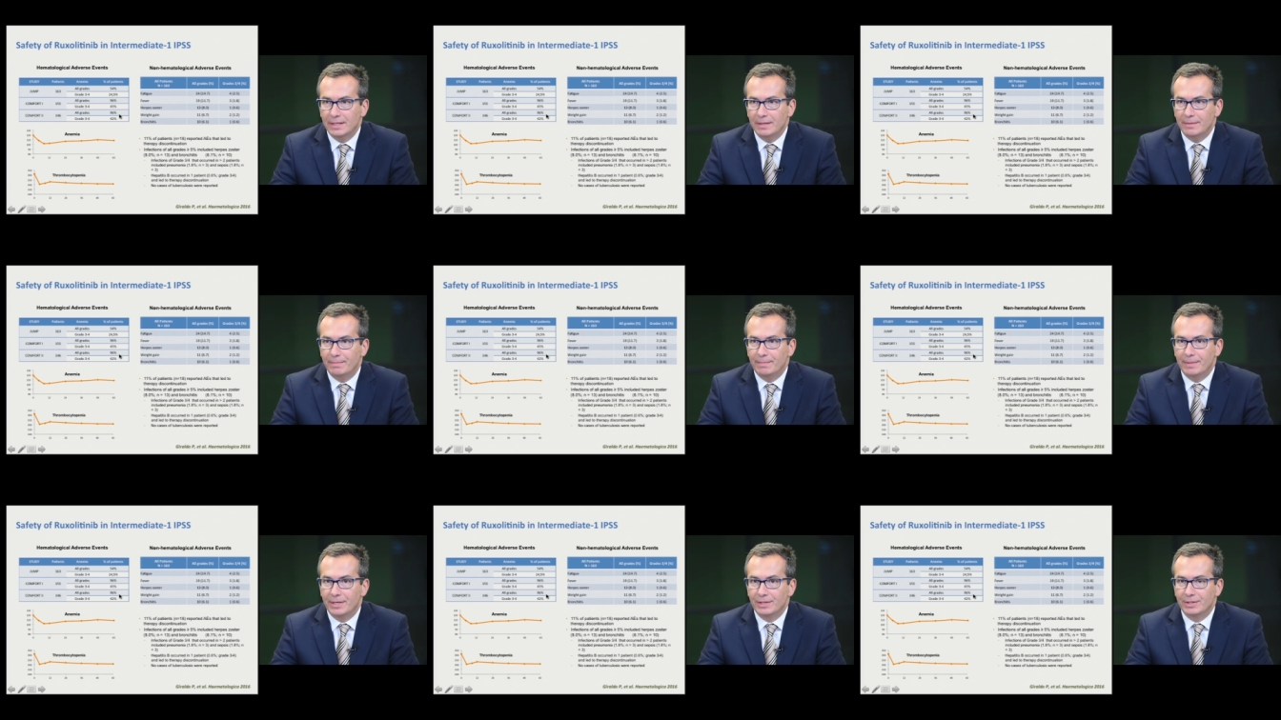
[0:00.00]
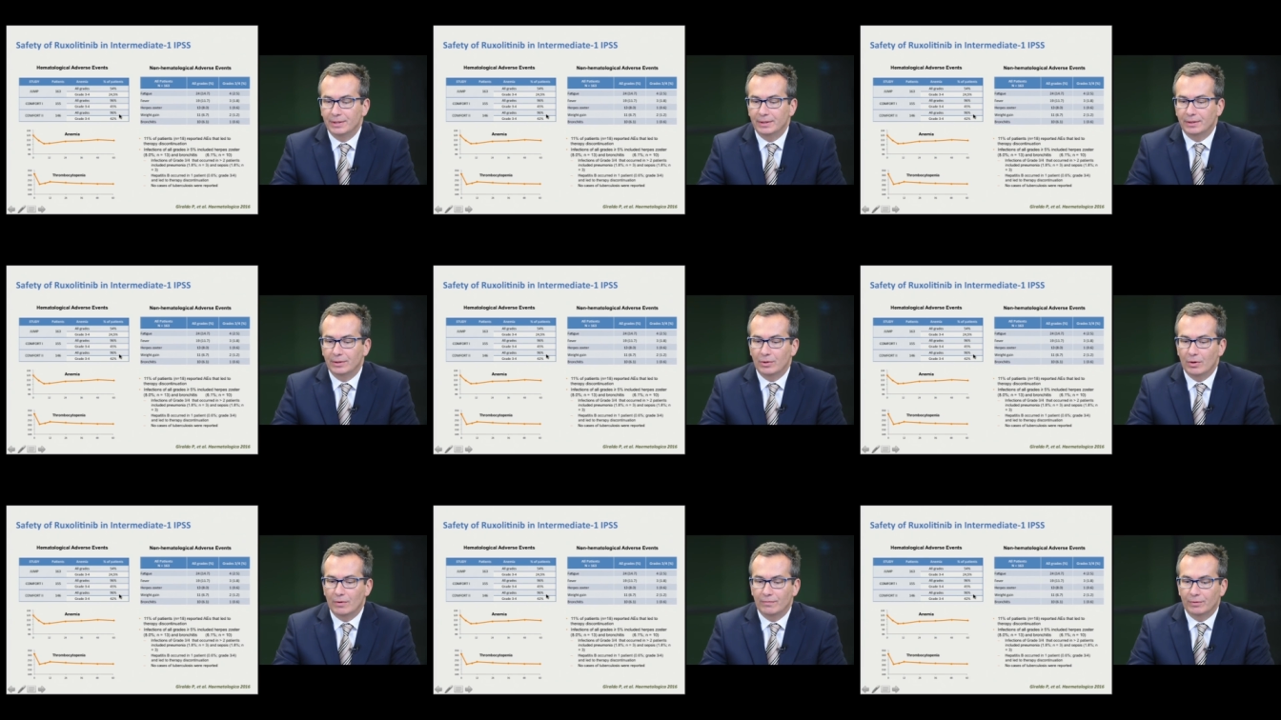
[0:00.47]
in
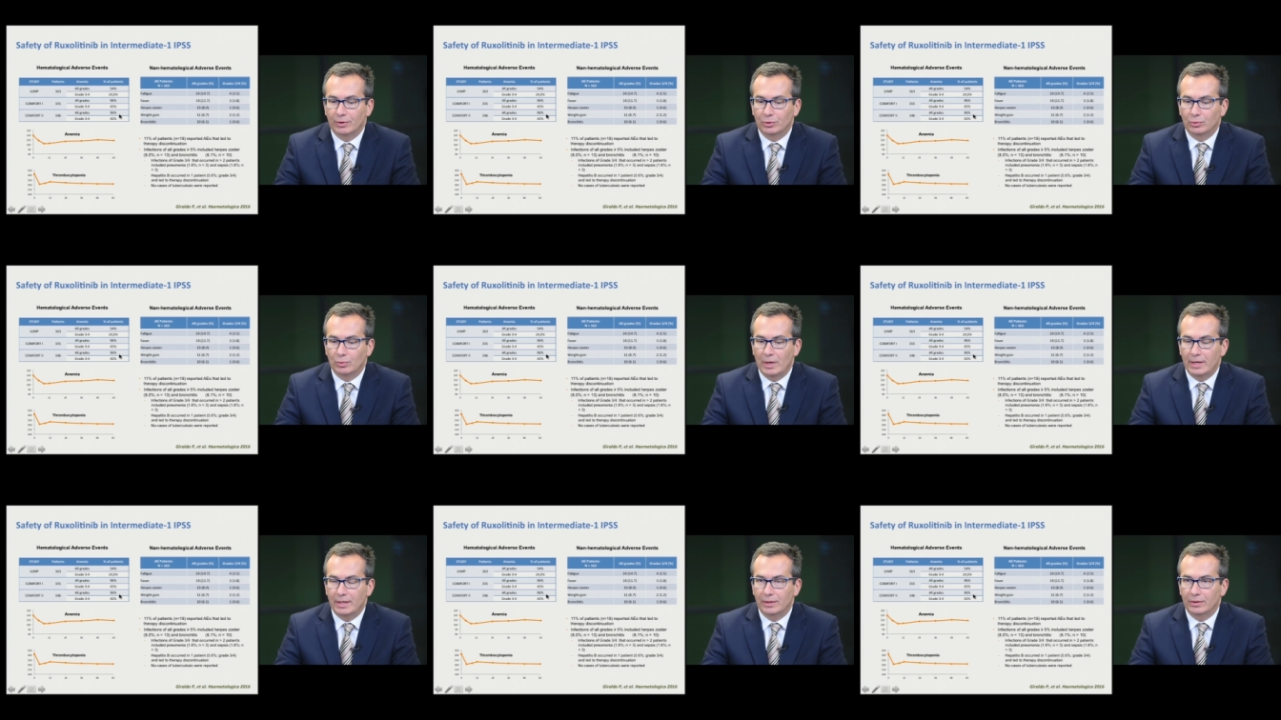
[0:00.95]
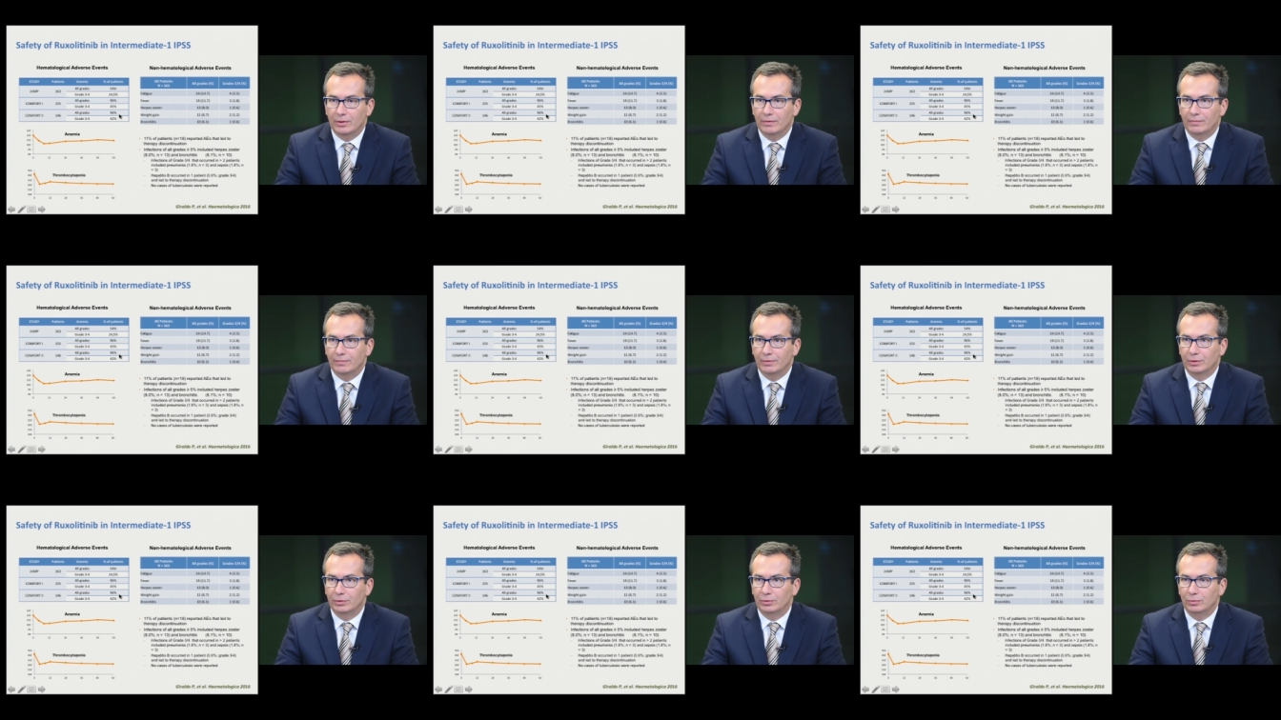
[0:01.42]
patient COMFORT 1 and
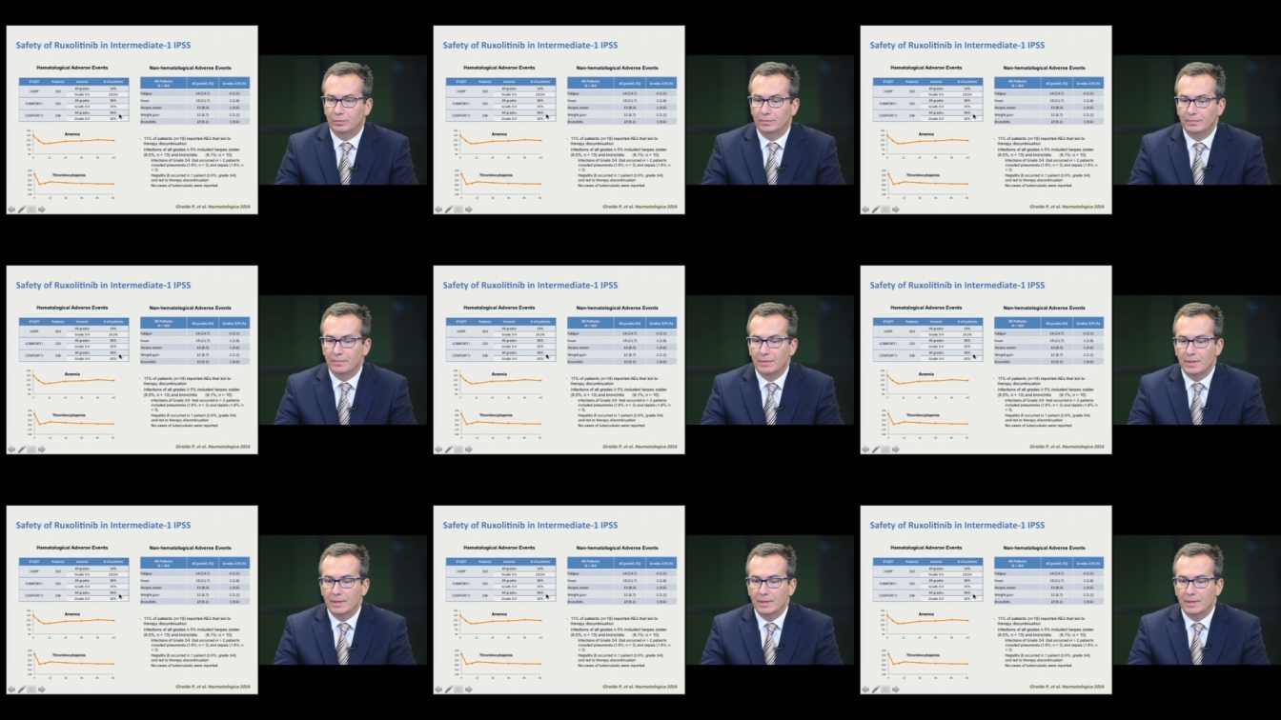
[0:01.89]
COMFORT 2.